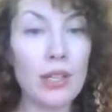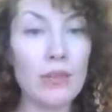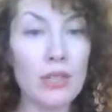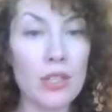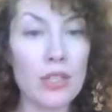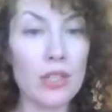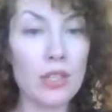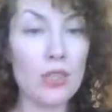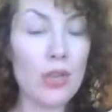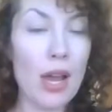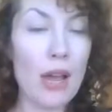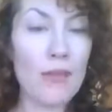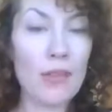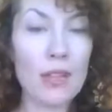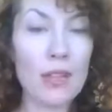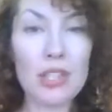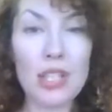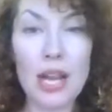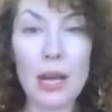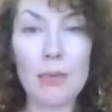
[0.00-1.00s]
if there's a
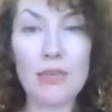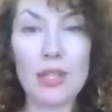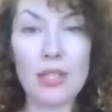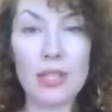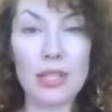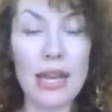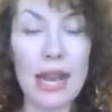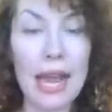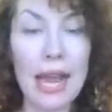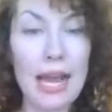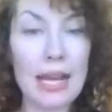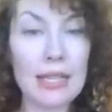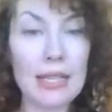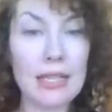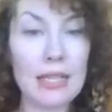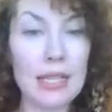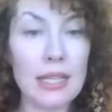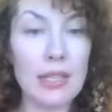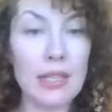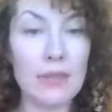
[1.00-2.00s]
traffic jam, if there's an
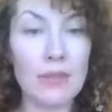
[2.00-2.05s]
accident,